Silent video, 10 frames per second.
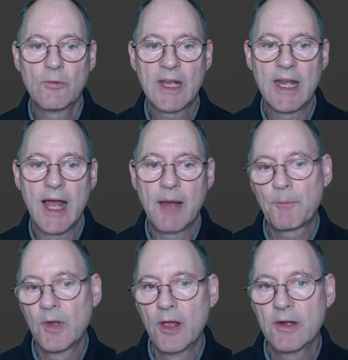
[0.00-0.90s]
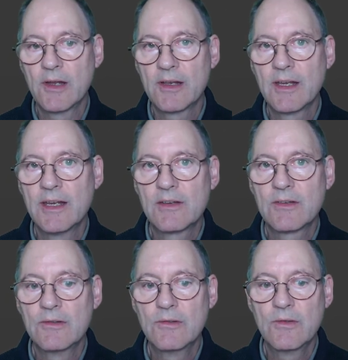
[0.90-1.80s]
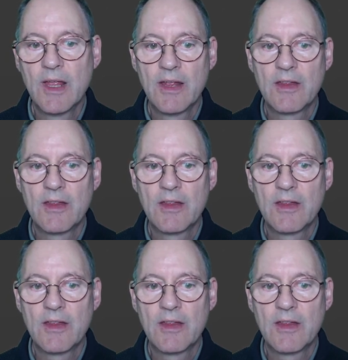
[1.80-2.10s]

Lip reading: we can upload it into